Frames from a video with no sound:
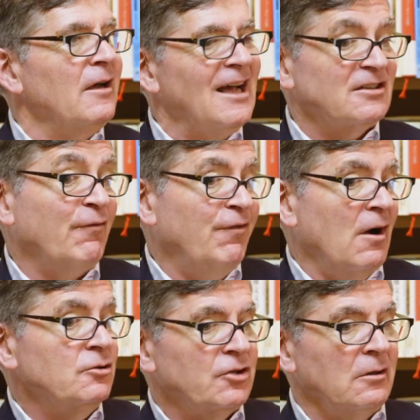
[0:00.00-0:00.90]
As a
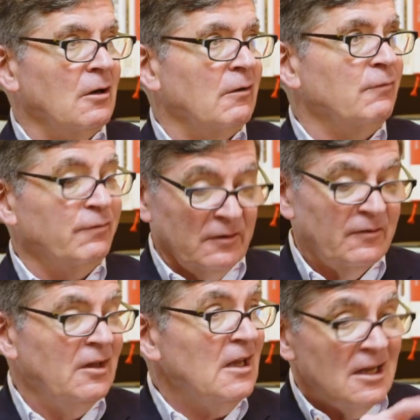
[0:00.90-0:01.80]
function of
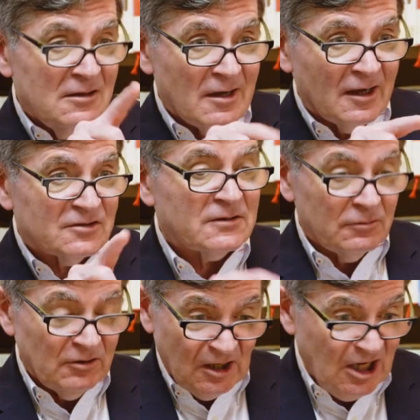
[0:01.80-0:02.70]
the
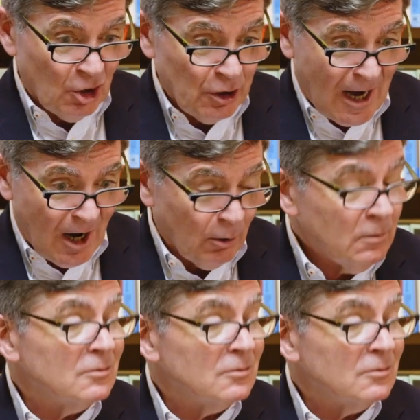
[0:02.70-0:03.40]
indexed here now.